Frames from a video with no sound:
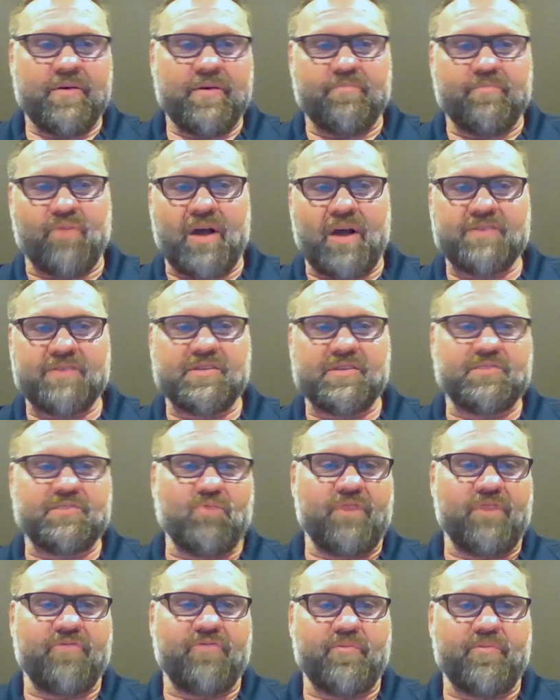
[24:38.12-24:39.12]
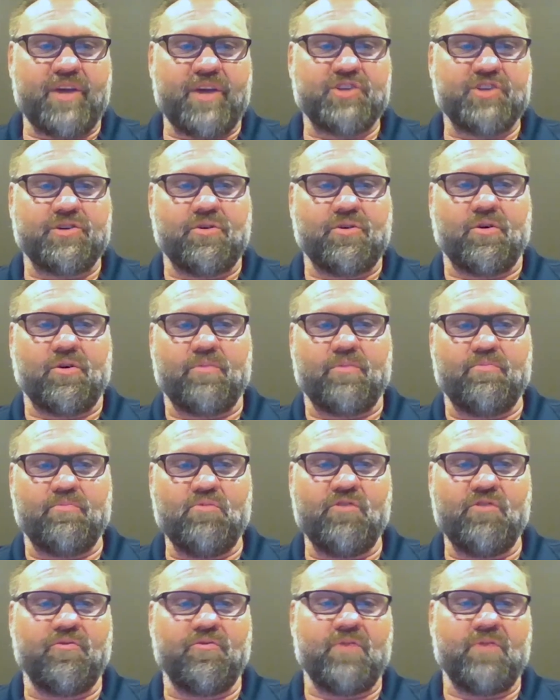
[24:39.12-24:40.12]
process more information or
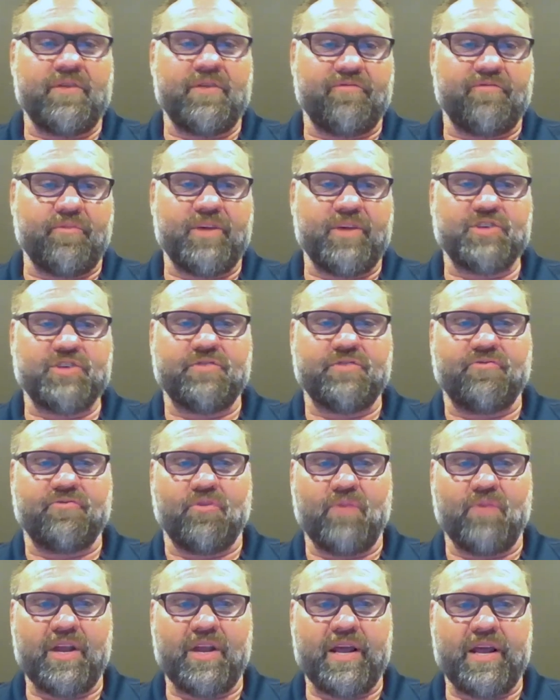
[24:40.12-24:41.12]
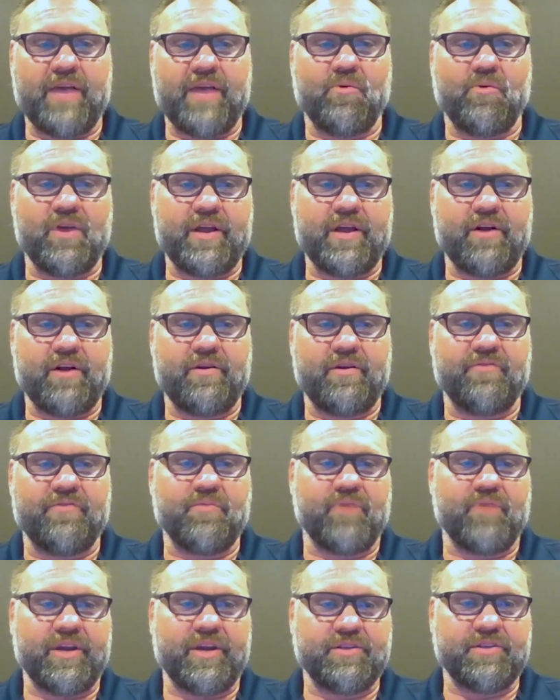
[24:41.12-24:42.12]
move information from one area of the
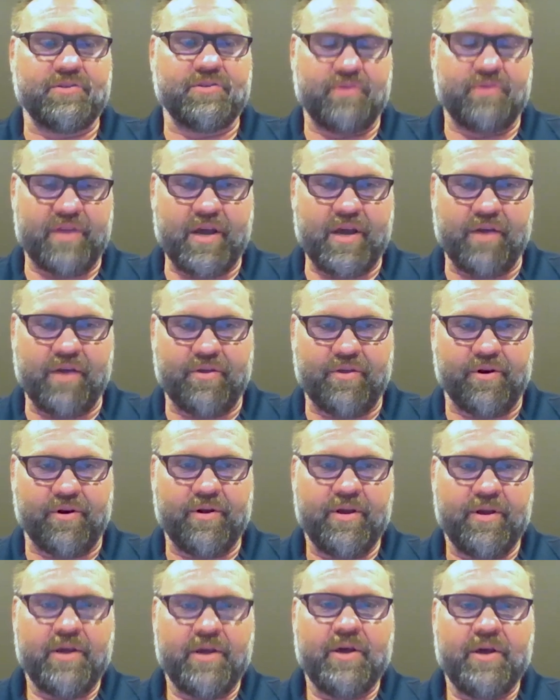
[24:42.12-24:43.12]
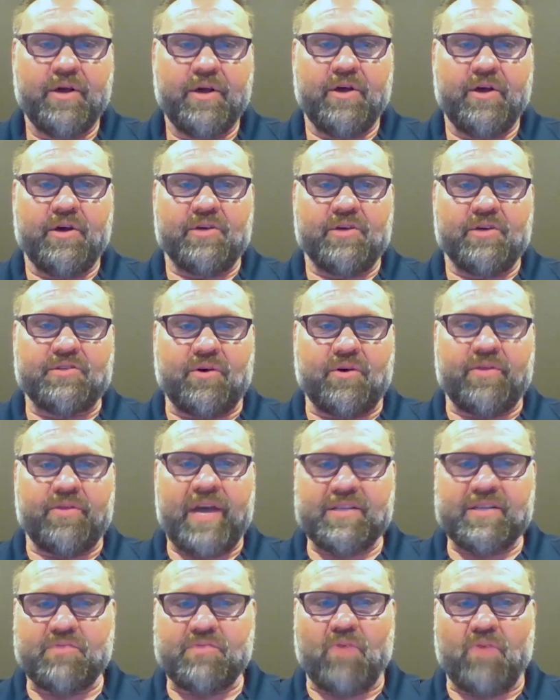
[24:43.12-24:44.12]
brain to the other. So
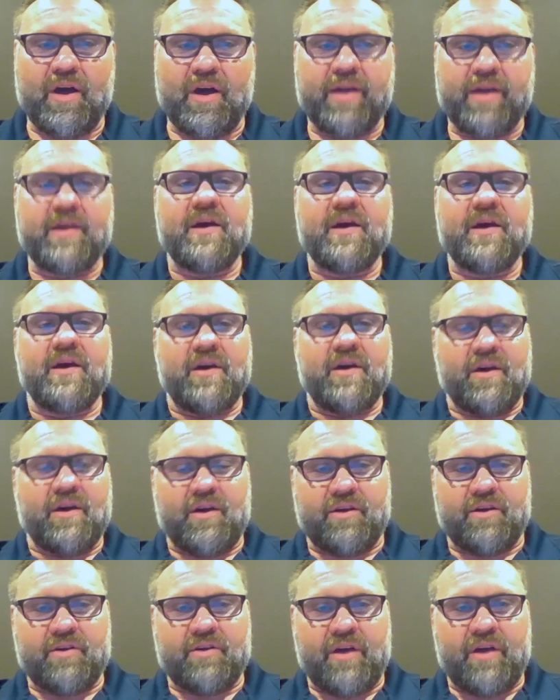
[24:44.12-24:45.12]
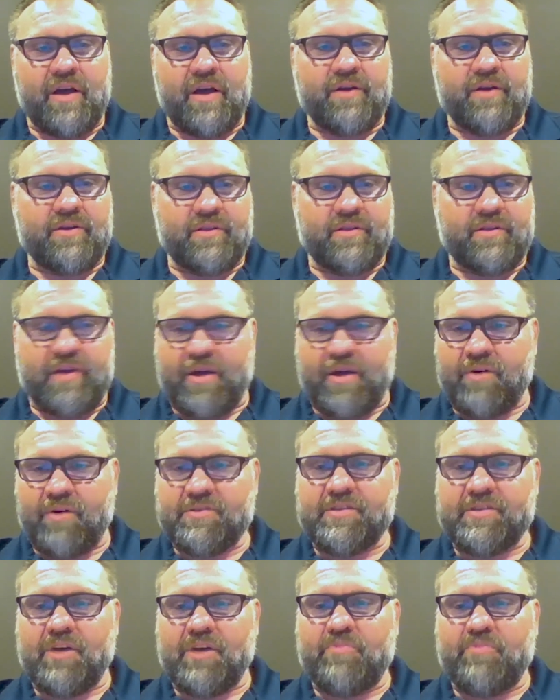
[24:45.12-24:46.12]
that's why I always
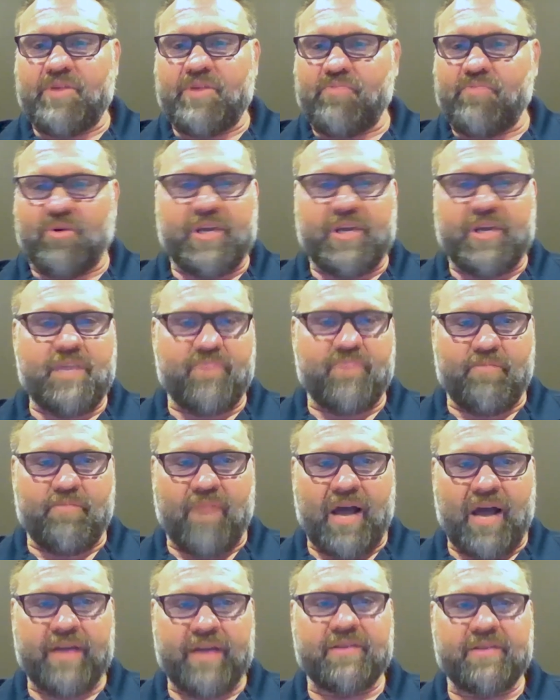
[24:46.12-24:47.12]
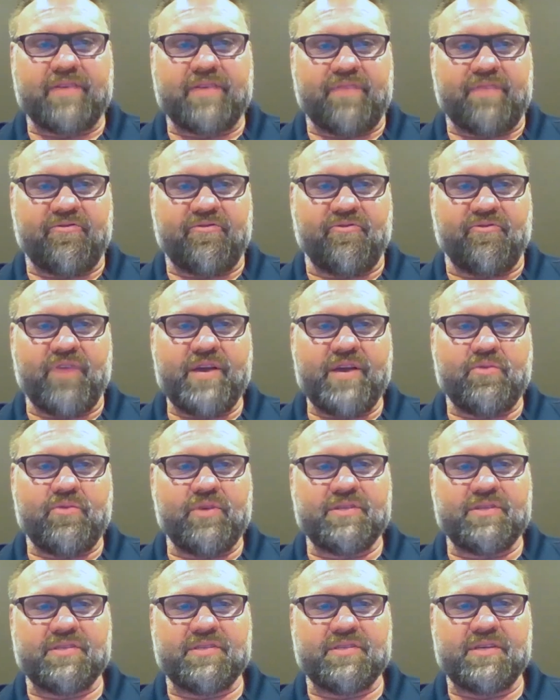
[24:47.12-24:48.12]
tell people, keep in mind that
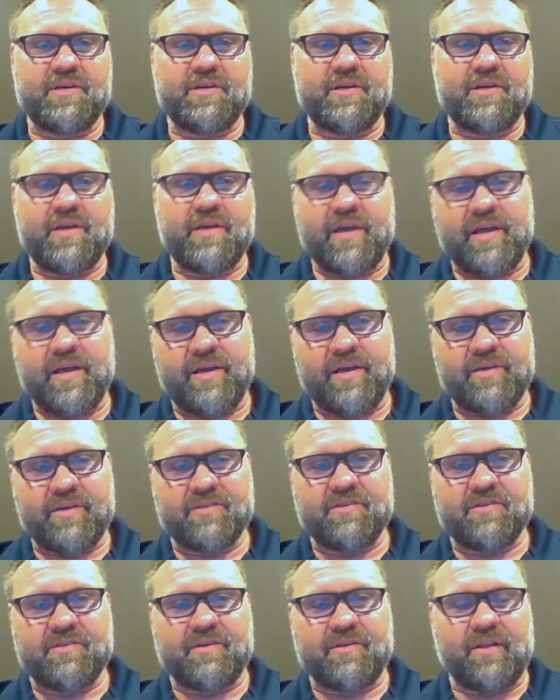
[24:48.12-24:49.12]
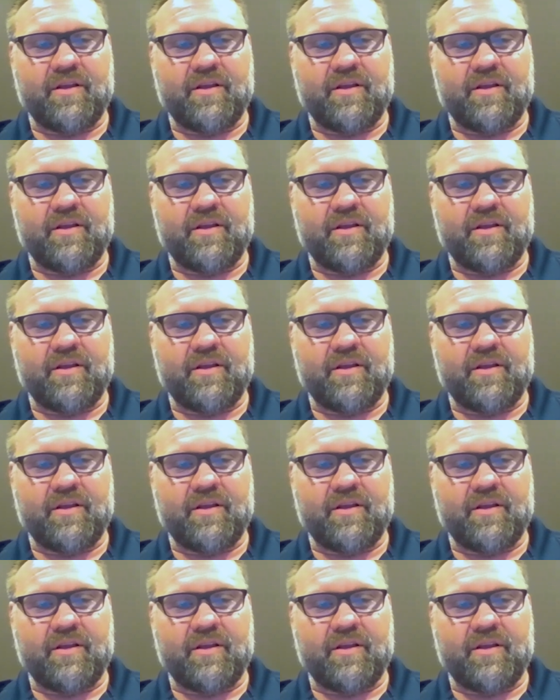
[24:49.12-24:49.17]
frequency is